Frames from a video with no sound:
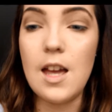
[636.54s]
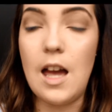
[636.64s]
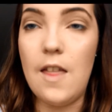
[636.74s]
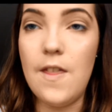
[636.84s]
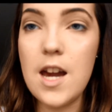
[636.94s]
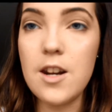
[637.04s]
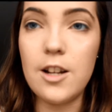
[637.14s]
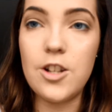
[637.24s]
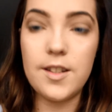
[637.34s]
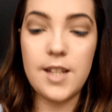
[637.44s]
And then I
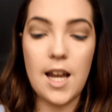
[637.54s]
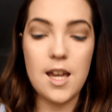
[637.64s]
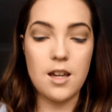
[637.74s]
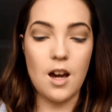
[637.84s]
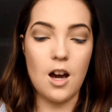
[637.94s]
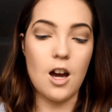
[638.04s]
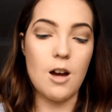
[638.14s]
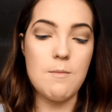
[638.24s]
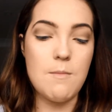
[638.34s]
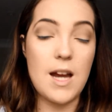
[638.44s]
just take
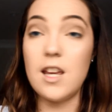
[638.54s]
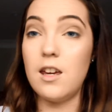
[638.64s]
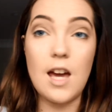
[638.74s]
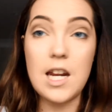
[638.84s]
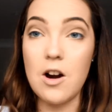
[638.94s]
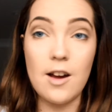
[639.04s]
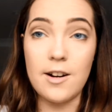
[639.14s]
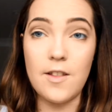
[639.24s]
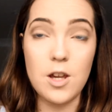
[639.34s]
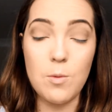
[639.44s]
any
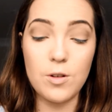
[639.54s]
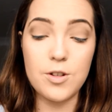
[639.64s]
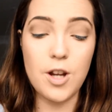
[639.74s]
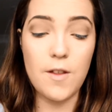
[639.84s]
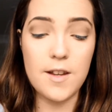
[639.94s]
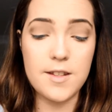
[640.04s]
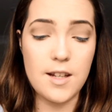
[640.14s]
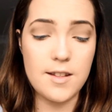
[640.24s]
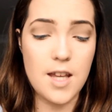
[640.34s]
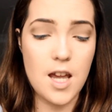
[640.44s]
eyeliner that you want to. This
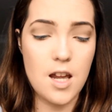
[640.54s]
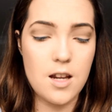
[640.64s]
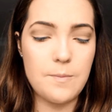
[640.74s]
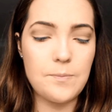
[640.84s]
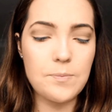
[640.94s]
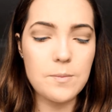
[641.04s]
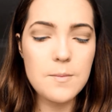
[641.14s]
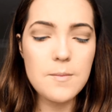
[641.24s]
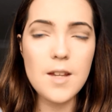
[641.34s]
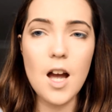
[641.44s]
is the
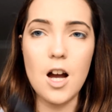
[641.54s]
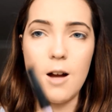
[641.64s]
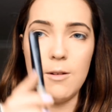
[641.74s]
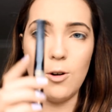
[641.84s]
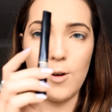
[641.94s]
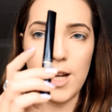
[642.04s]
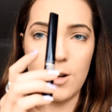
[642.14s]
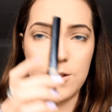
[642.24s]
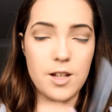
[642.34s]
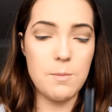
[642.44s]

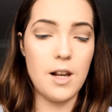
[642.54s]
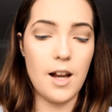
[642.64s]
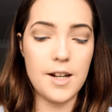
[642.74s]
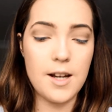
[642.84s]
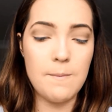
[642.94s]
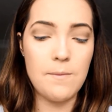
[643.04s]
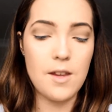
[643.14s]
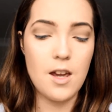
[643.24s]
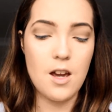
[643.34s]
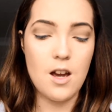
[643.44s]
L'Oreal Superliner.
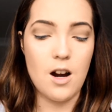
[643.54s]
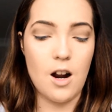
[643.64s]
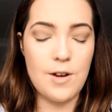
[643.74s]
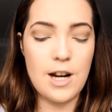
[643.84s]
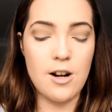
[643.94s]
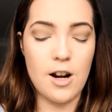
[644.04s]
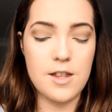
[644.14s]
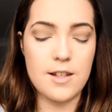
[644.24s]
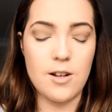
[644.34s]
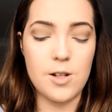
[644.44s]
I really like
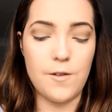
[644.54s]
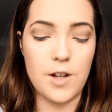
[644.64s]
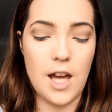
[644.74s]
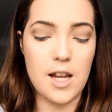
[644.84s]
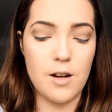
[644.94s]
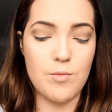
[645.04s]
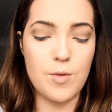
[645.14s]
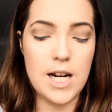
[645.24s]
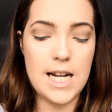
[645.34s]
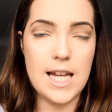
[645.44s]
this liner for getting a
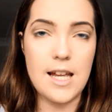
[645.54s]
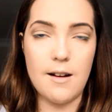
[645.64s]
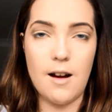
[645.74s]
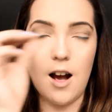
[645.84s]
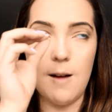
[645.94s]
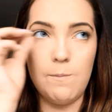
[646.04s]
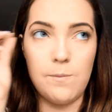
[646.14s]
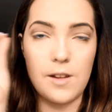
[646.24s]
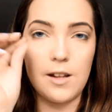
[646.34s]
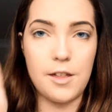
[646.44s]
really
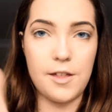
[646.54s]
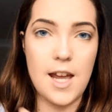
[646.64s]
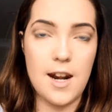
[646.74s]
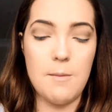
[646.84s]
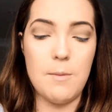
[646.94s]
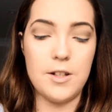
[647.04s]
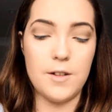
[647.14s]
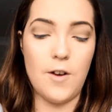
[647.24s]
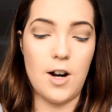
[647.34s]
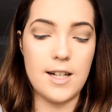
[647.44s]
thin but
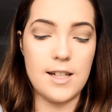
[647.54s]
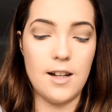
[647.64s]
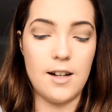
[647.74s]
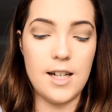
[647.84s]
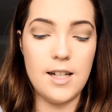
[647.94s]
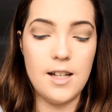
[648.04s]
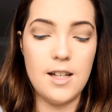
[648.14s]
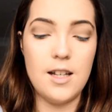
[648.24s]
defined line.